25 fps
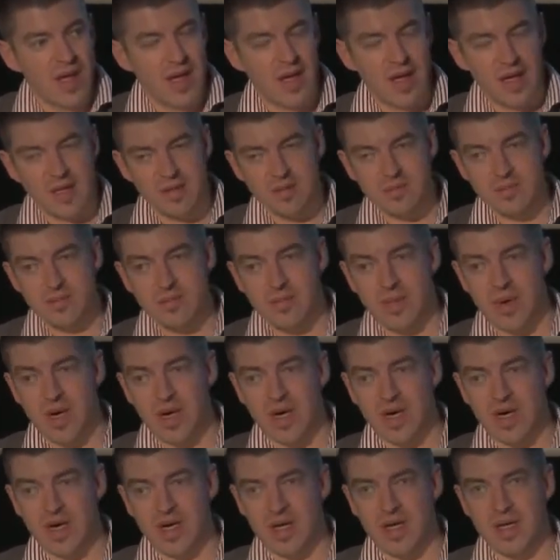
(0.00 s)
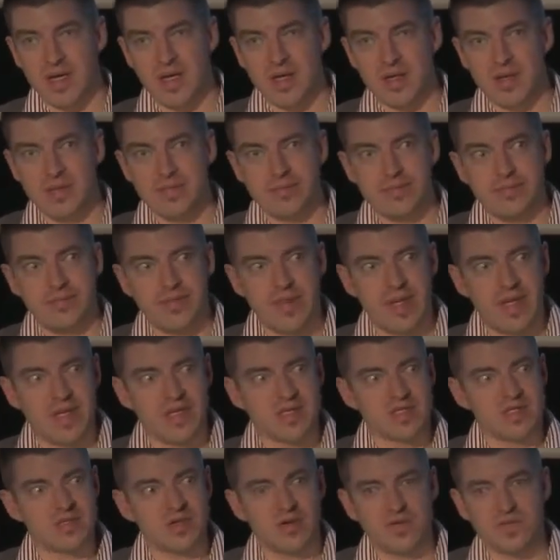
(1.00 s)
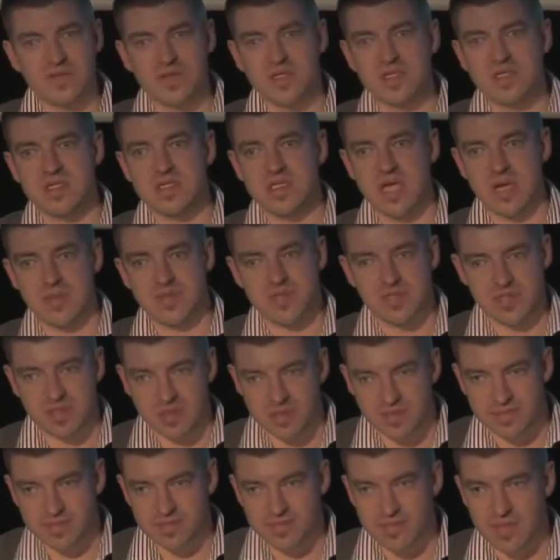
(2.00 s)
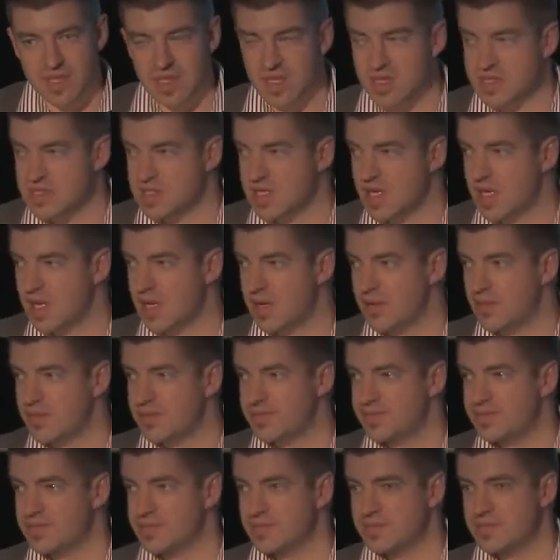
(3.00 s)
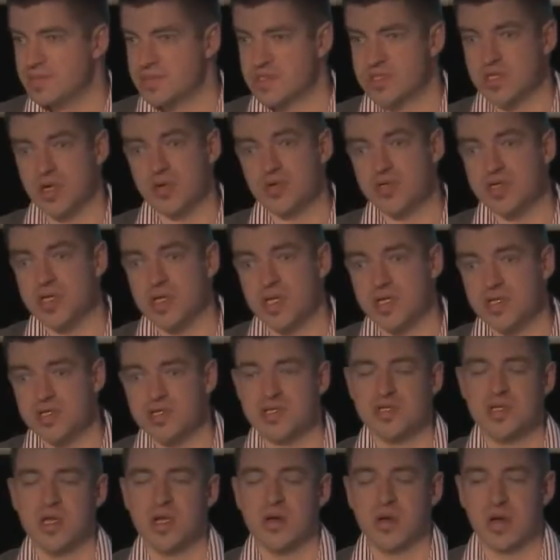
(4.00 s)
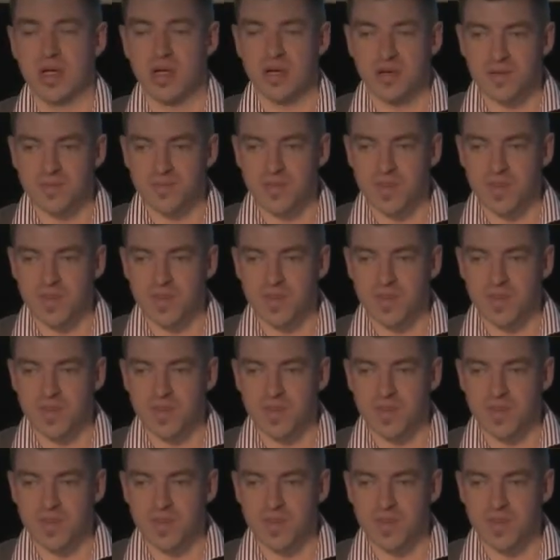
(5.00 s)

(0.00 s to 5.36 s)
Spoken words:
and by means of deception, let's say social engineering.